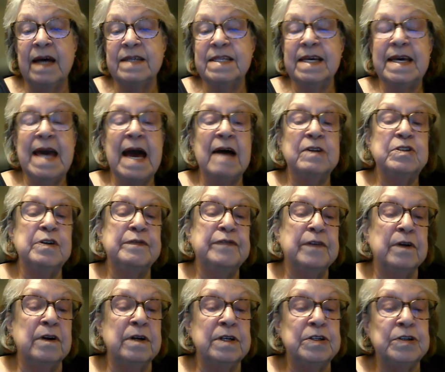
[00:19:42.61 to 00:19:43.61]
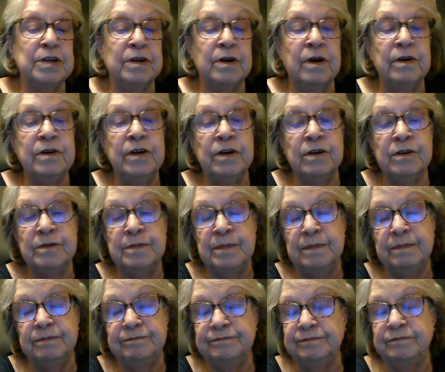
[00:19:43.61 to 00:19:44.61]
It doesn't count your furniture,
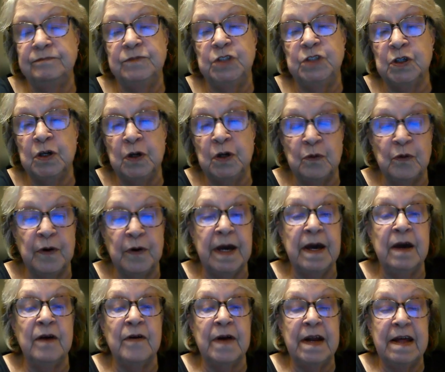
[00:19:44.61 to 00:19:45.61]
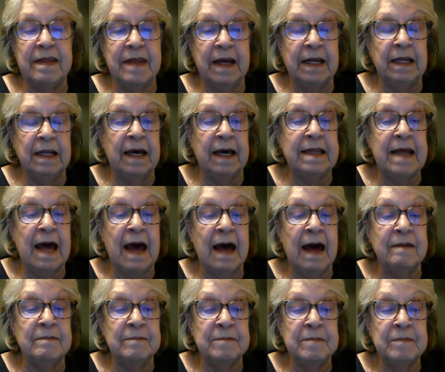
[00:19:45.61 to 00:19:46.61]
your jewelry, or anything like
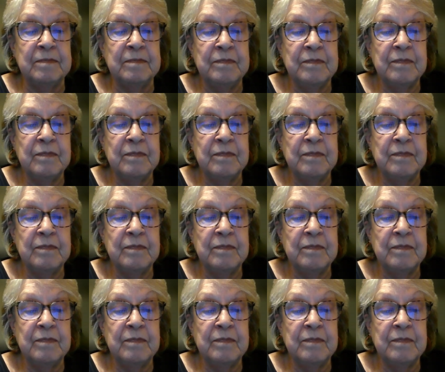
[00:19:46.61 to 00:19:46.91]
that.